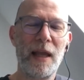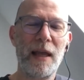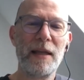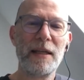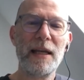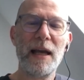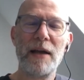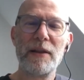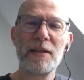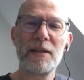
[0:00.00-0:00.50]

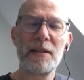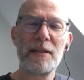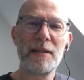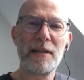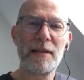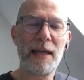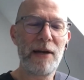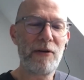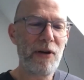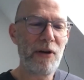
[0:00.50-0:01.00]
Yeah, and this is
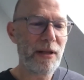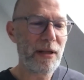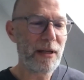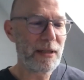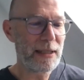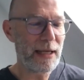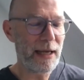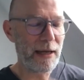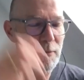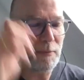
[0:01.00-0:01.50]
an area
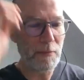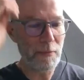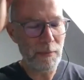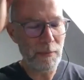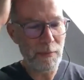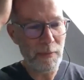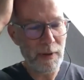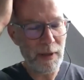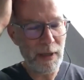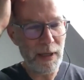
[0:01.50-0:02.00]
that,
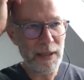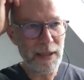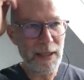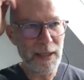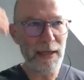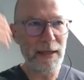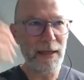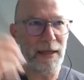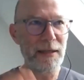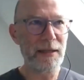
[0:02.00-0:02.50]

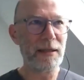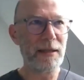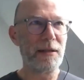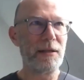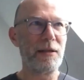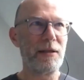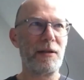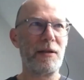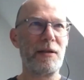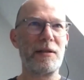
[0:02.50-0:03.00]
again,
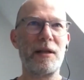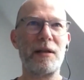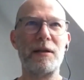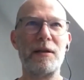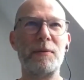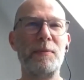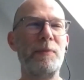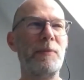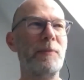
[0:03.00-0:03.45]
there's a,